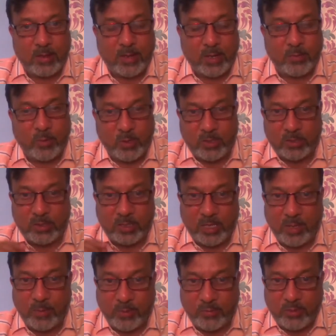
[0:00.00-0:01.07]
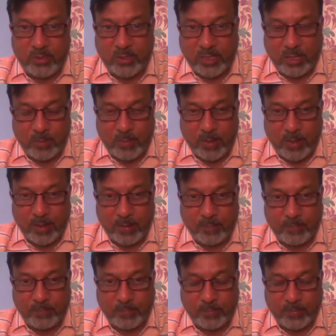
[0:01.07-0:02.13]
And what is the theme of the street play?
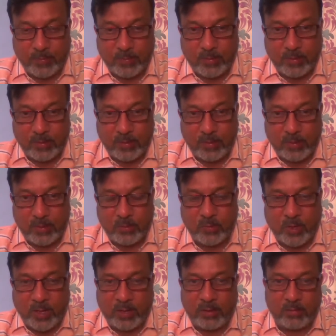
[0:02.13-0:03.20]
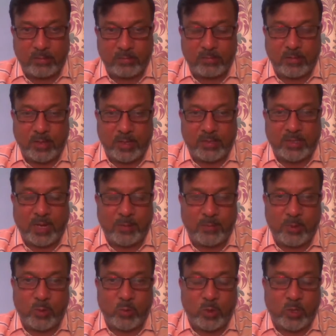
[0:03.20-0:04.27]
One
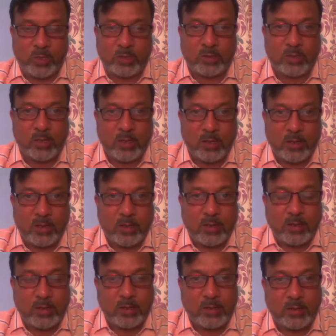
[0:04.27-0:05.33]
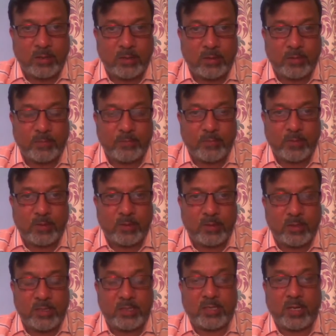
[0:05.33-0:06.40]
example was the
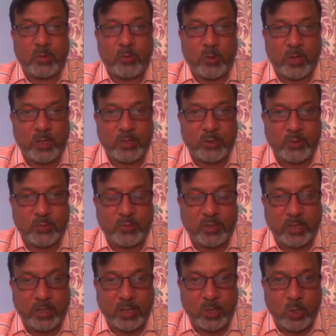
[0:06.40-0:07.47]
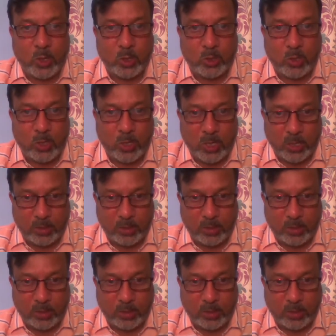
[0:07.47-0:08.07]
disadvantage of drinking alcohol.